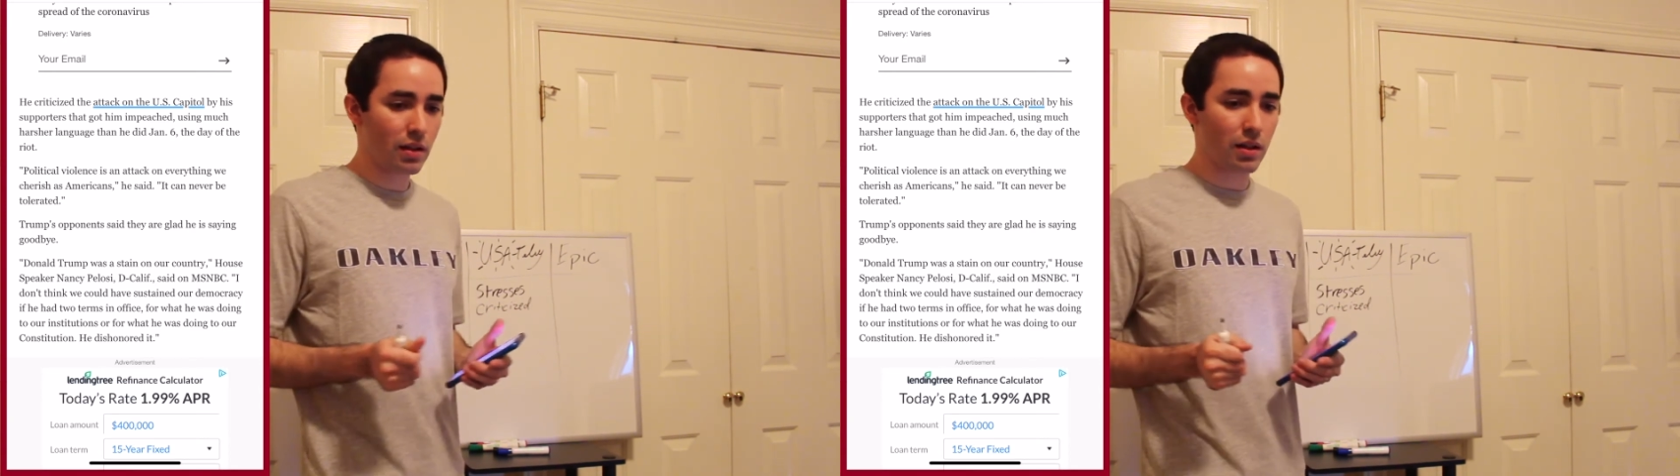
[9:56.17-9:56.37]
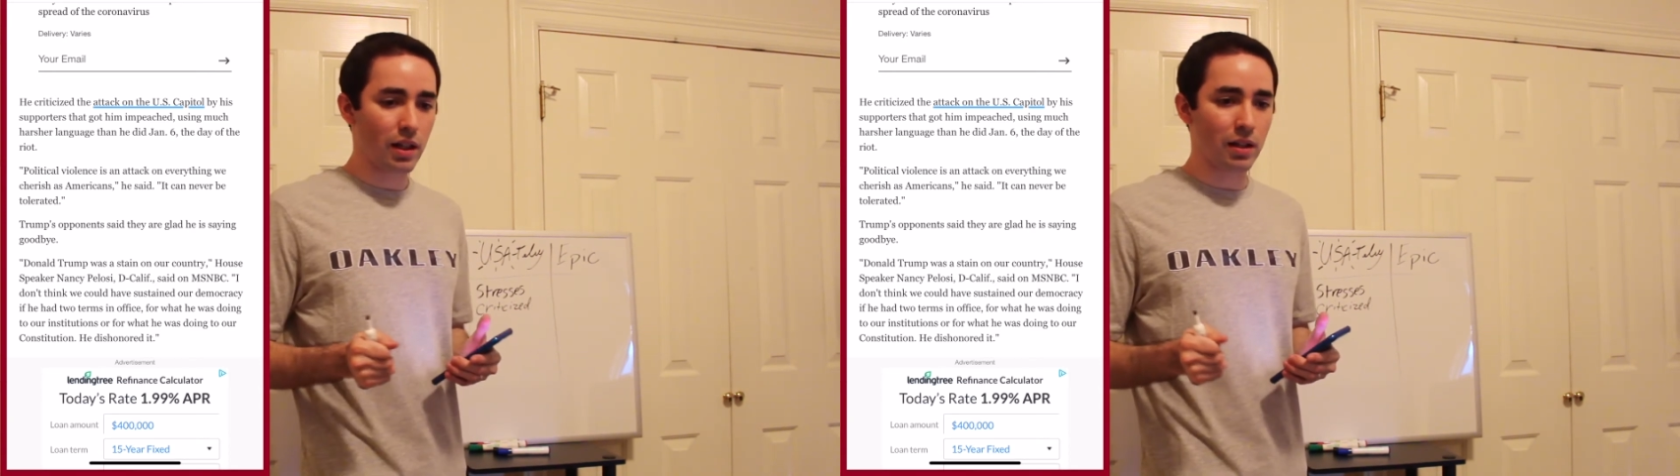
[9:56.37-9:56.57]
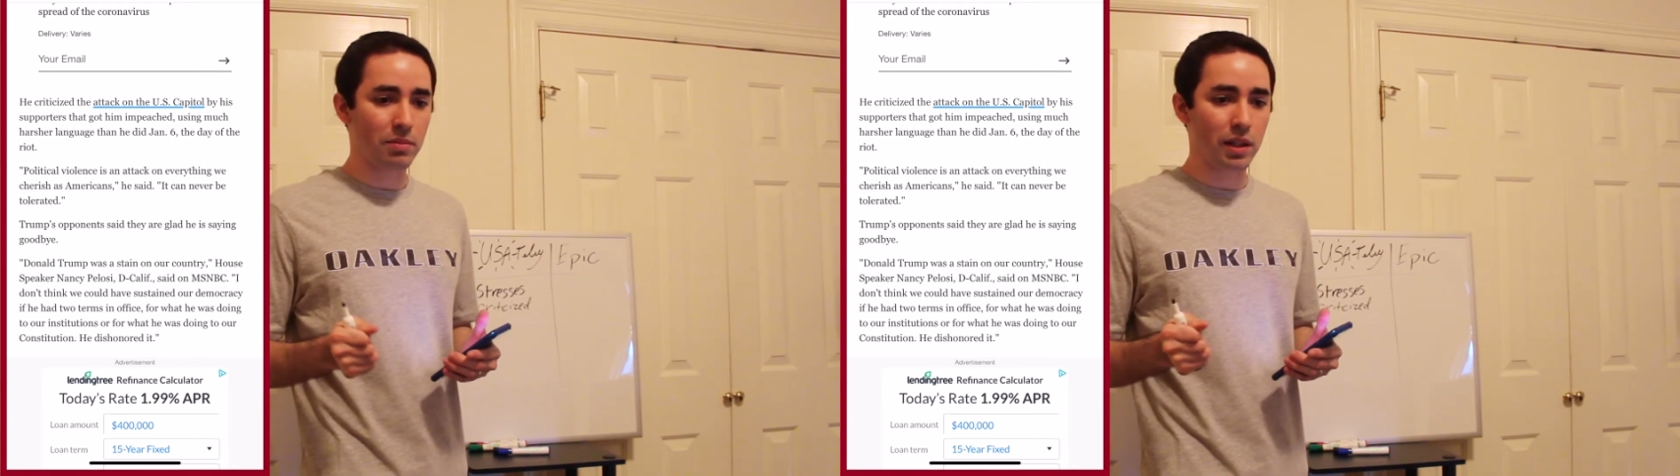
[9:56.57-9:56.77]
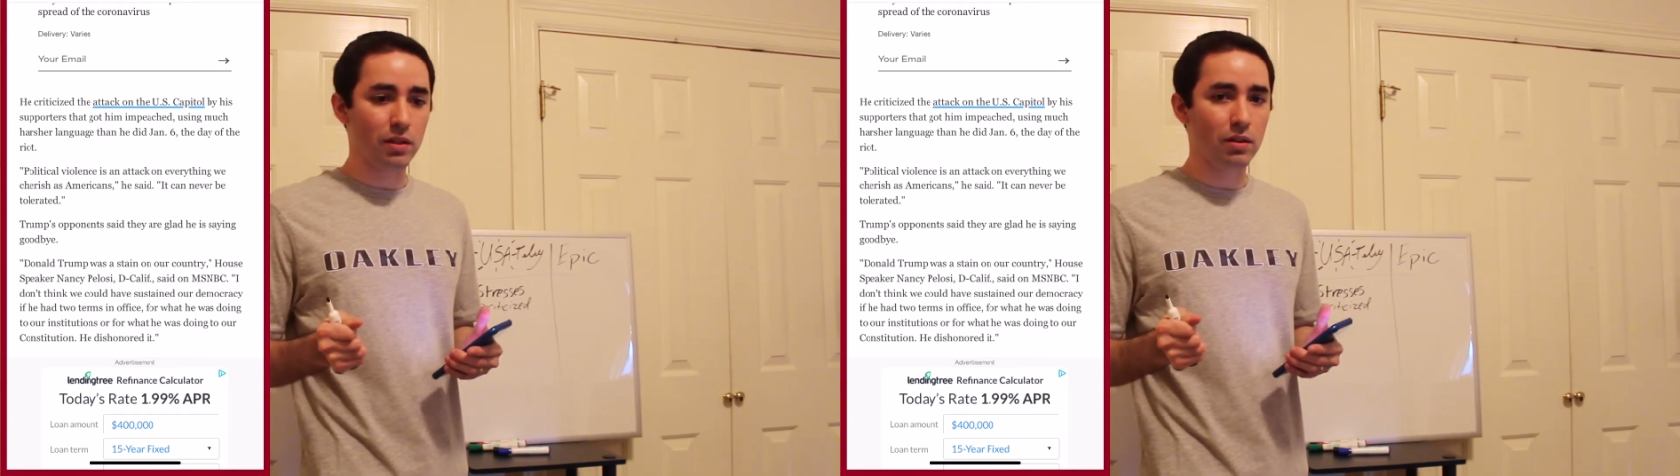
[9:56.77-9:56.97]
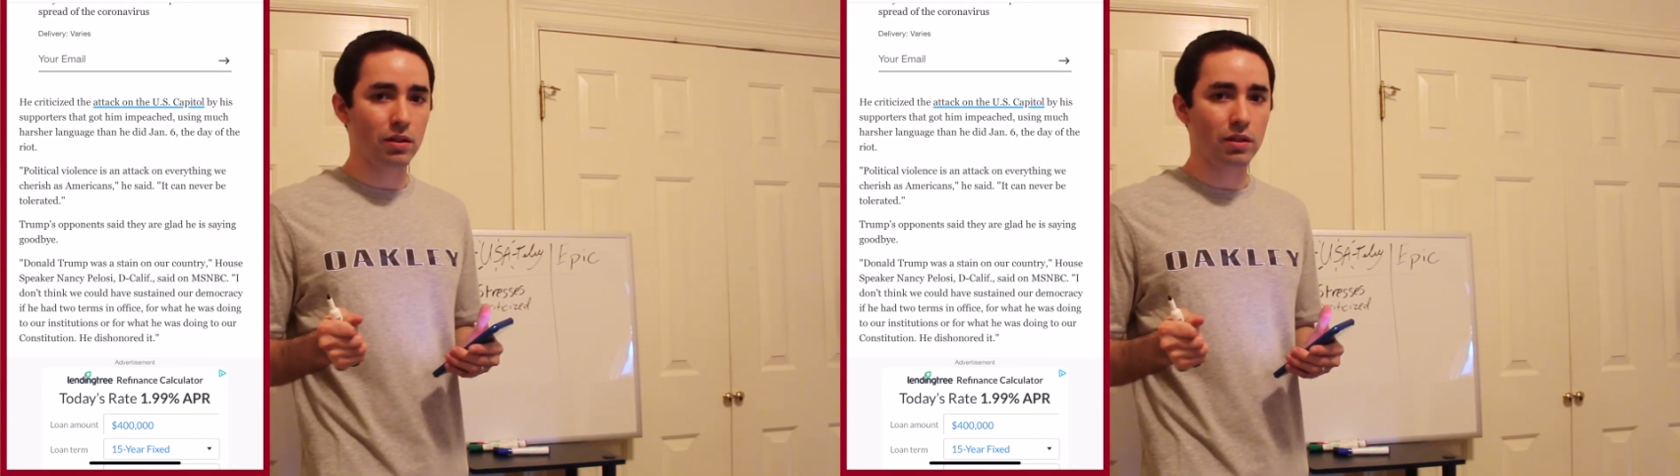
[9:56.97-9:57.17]

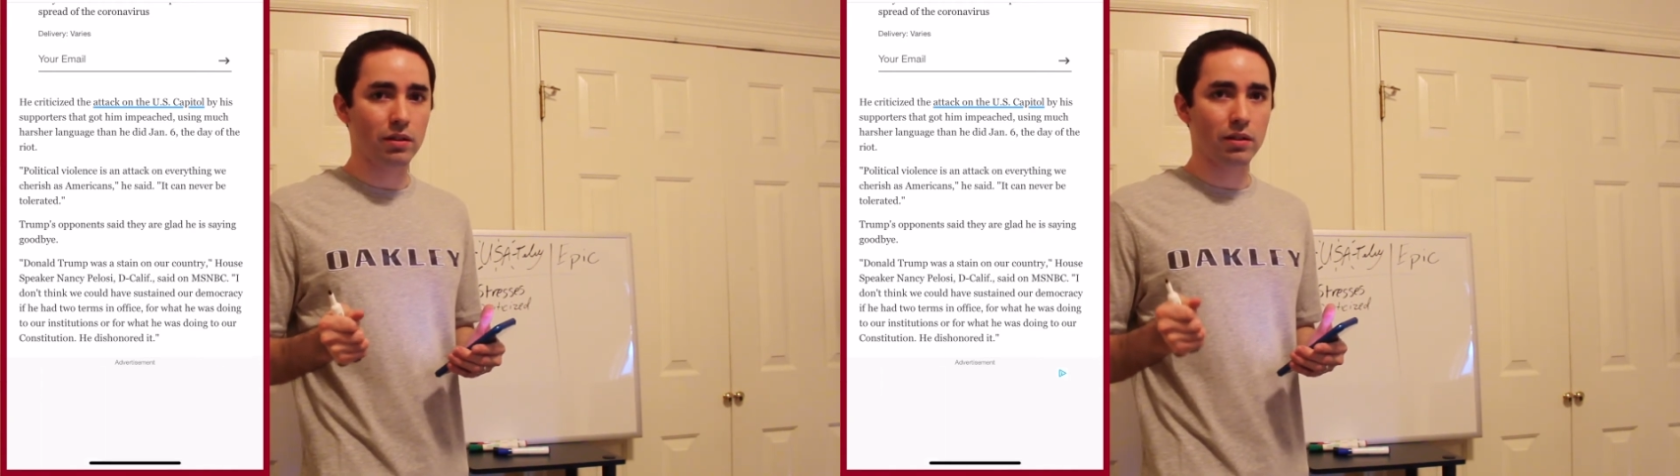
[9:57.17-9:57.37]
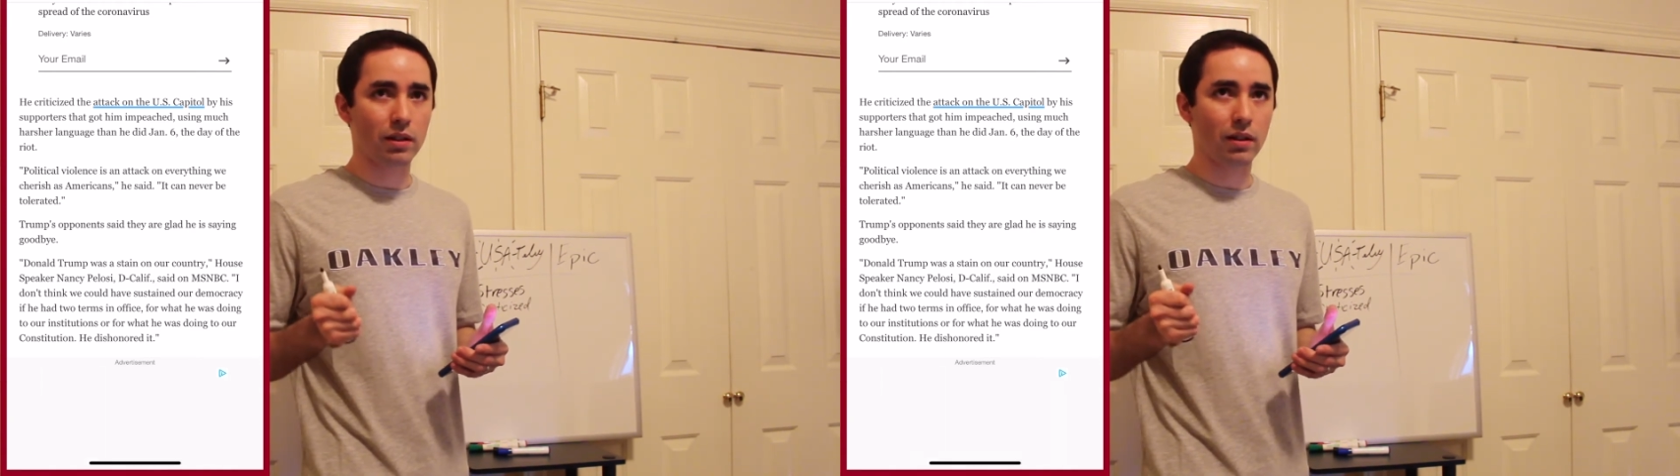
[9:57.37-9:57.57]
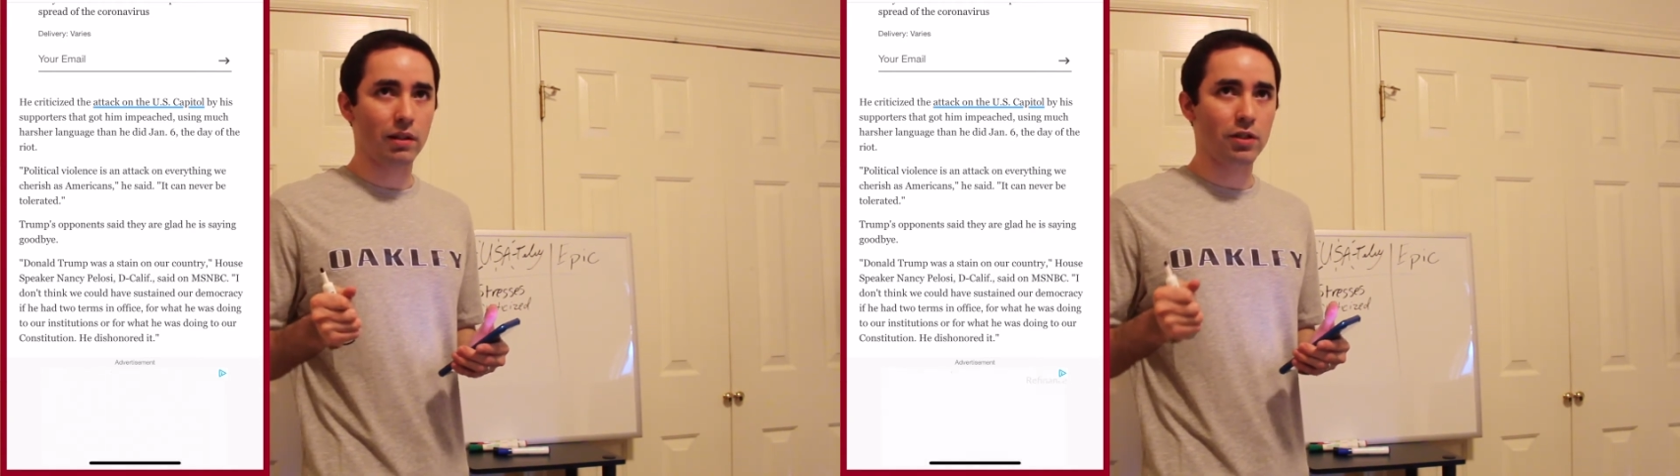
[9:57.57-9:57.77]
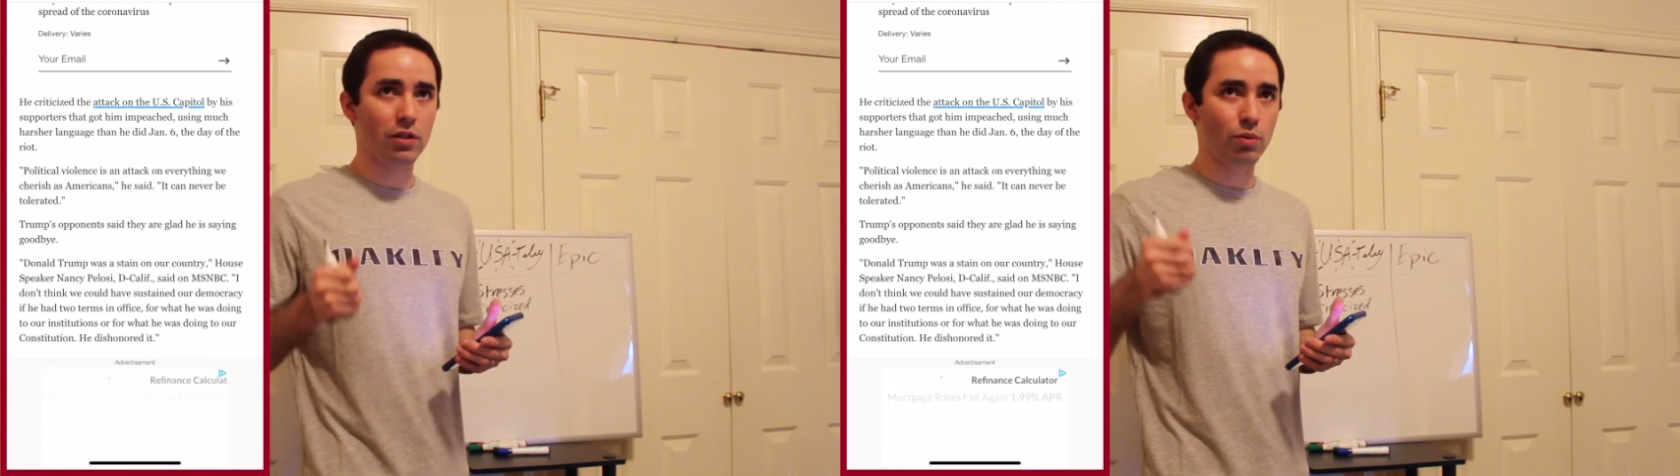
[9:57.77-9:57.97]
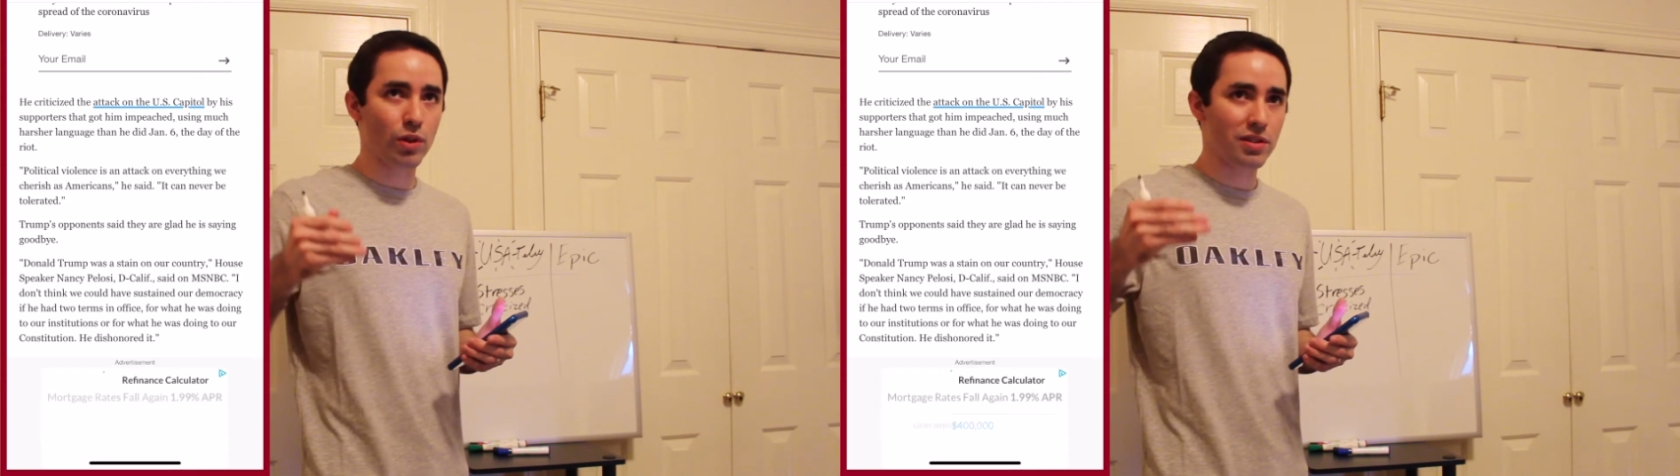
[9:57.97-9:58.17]
but let
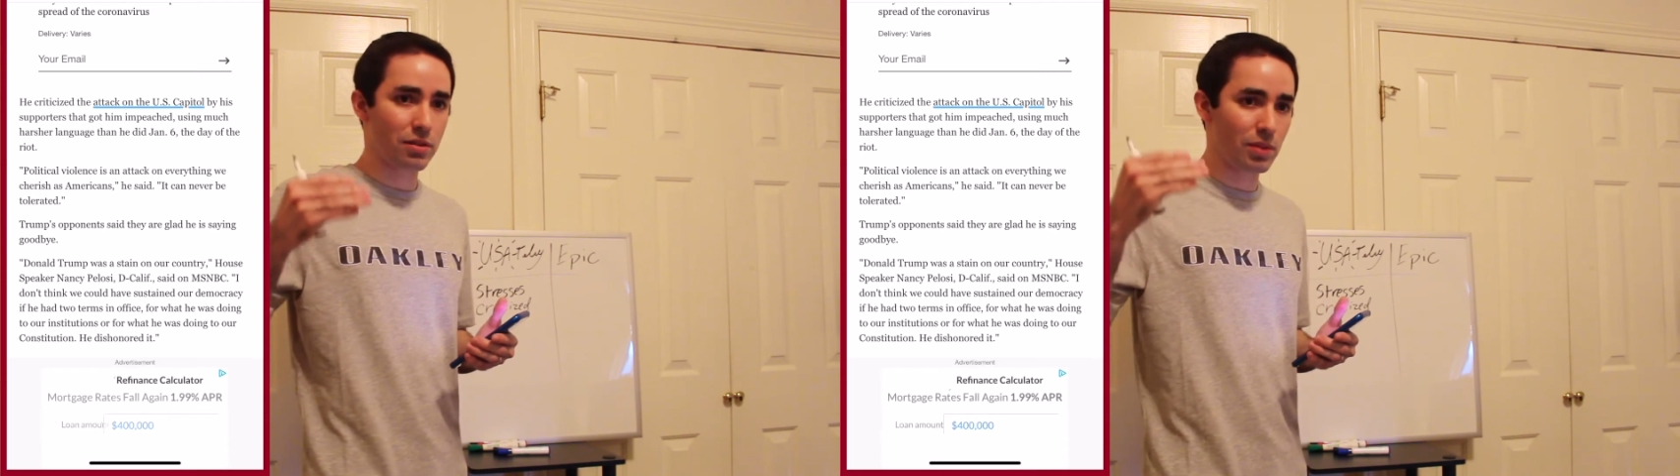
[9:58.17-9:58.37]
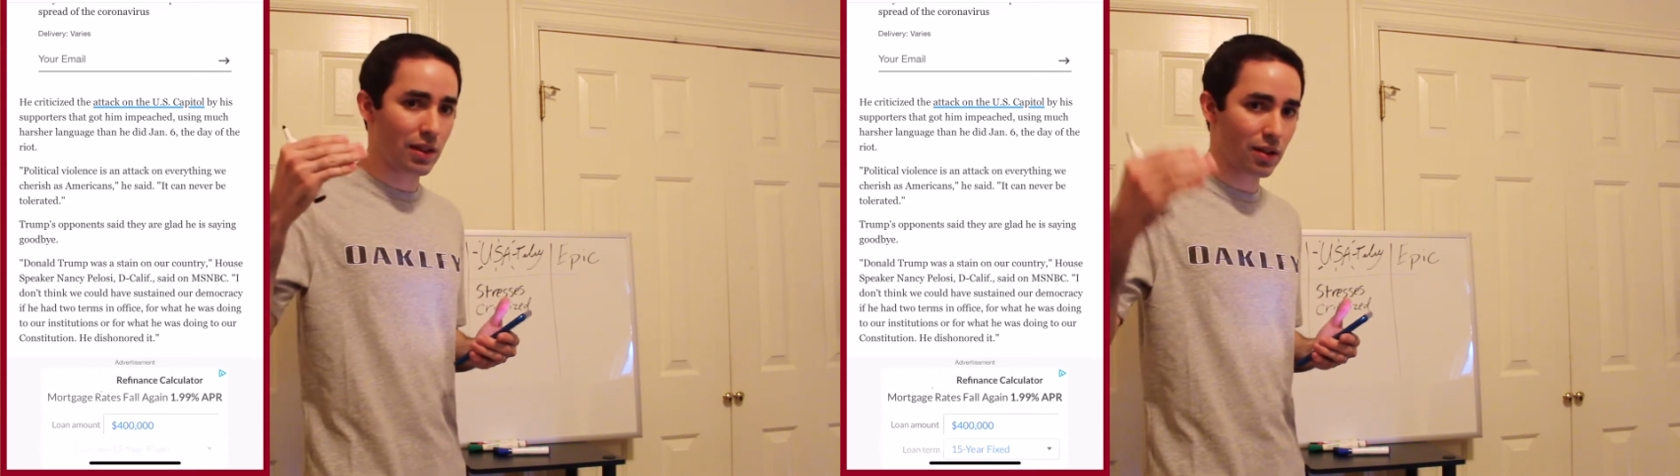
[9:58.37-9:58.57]
your voices be